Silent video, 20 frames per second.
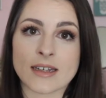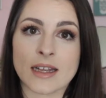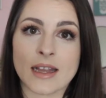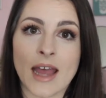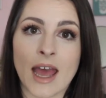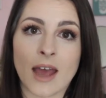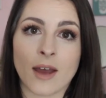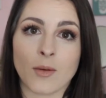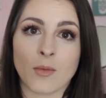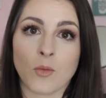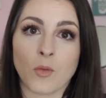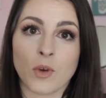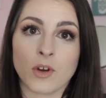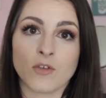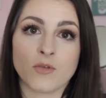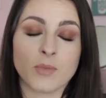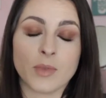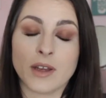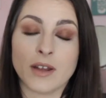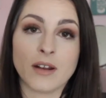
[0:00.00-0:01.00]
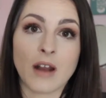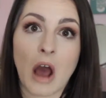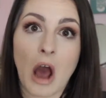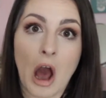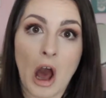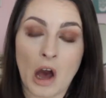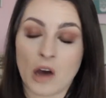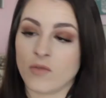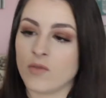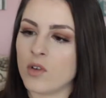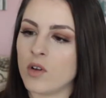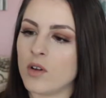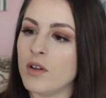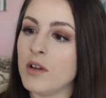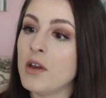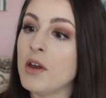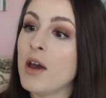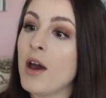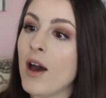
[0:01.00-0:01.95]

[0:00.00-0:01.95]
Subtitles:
and that would have been awful.